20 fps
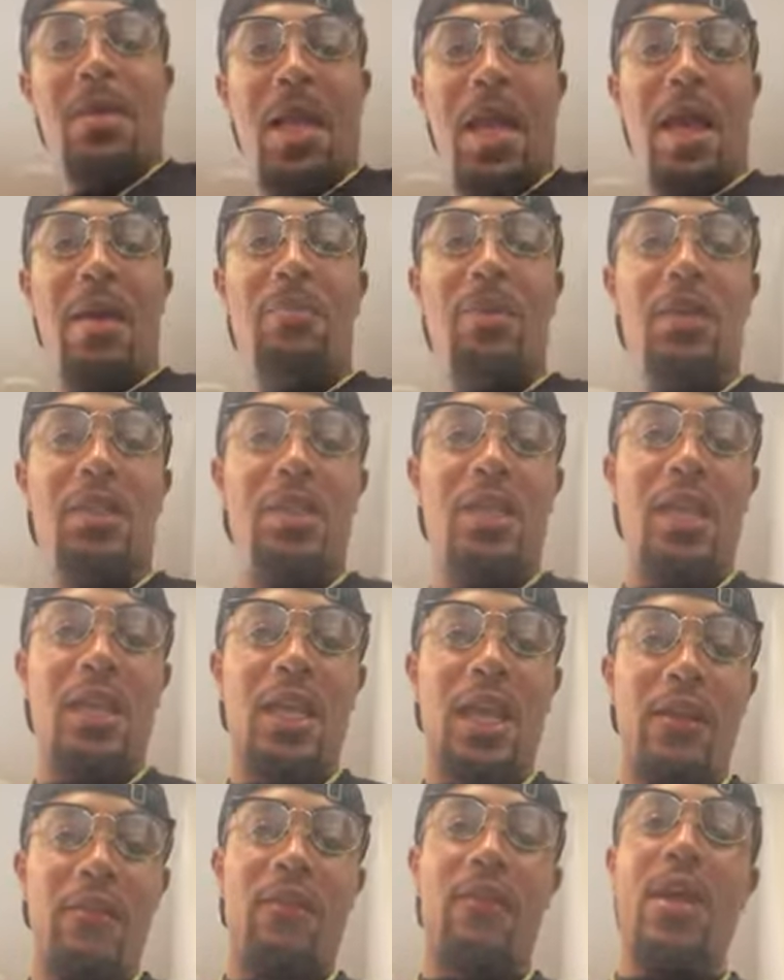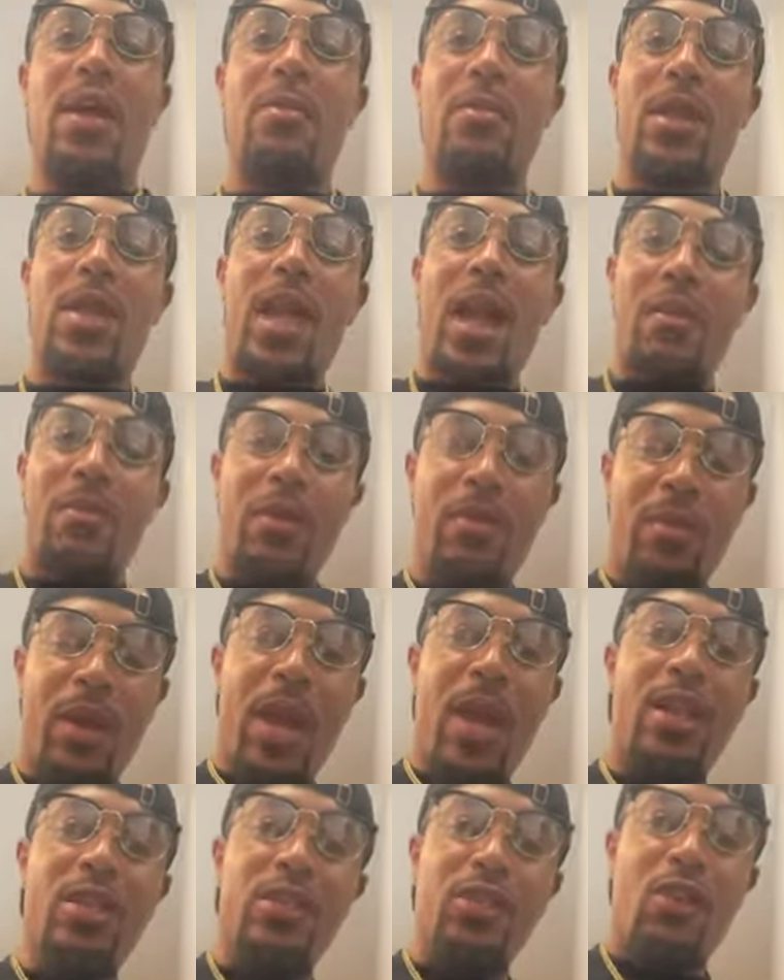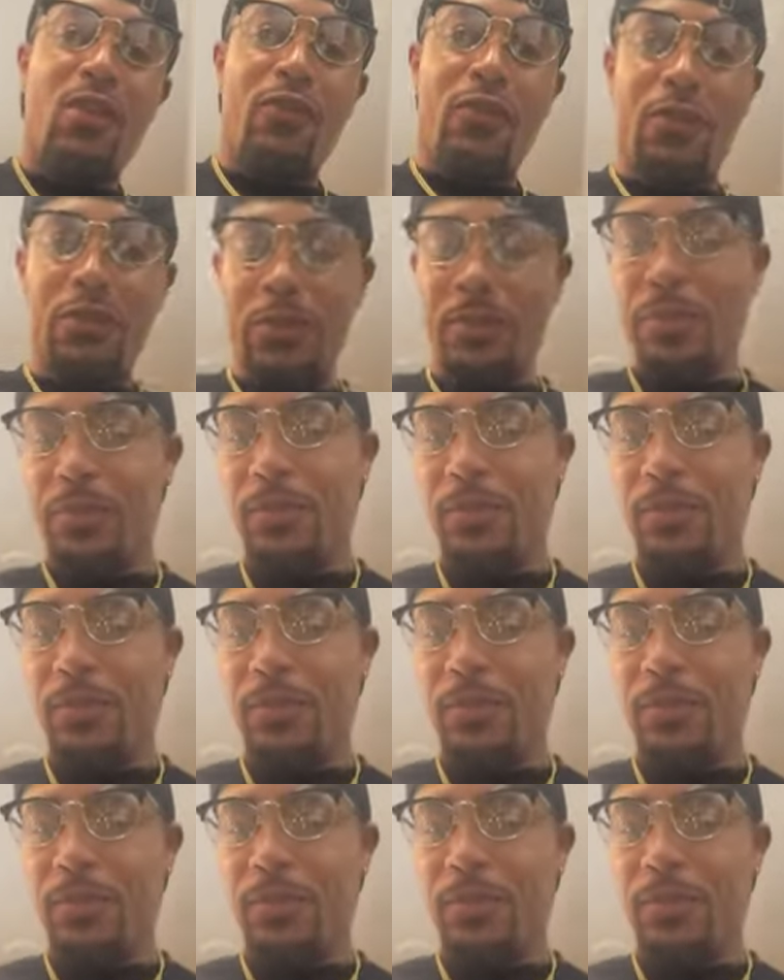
Happy Sunday, family. Happy Passover.